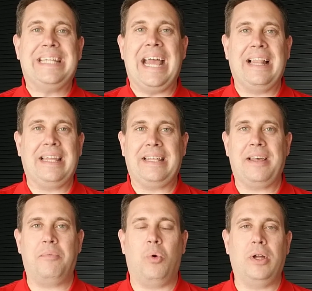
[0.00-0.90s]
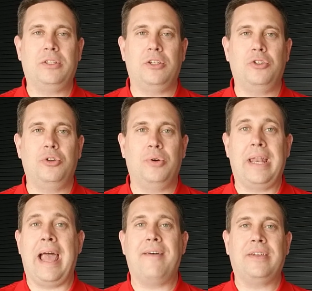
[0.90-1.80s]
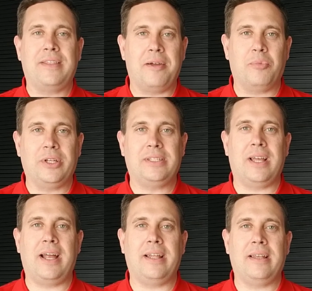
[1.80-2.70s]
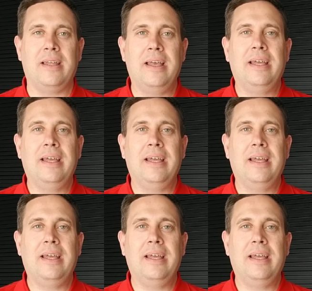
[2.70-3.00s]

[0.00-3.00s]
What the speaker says: telling them what to do and having them recite it.